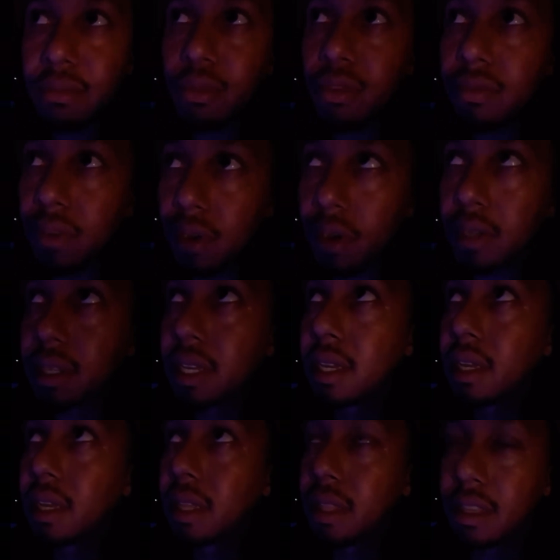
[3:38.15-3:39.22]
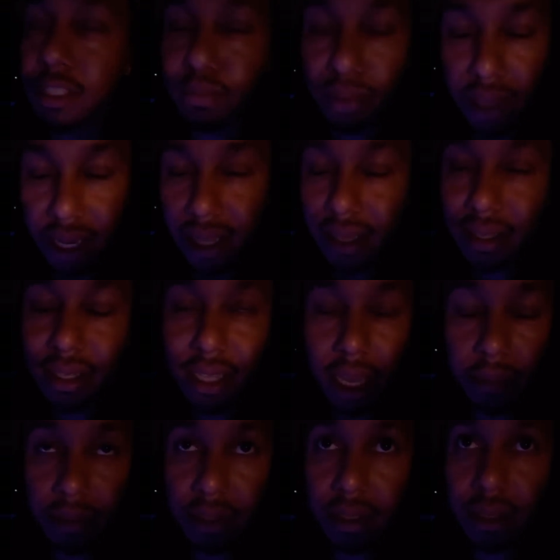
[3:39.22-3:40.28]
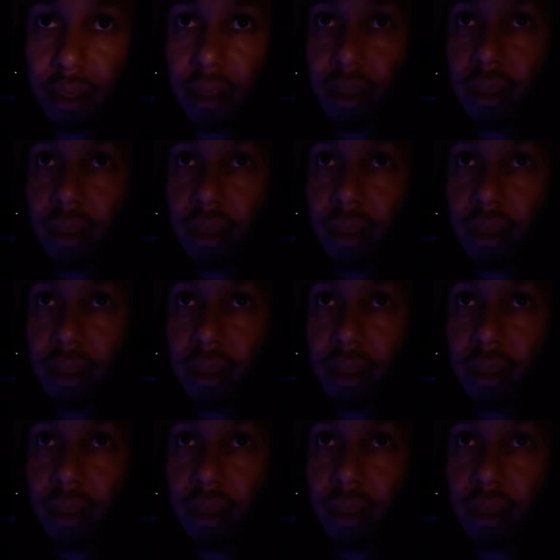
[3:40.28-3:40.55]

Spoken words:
move on, there's plenty of steps.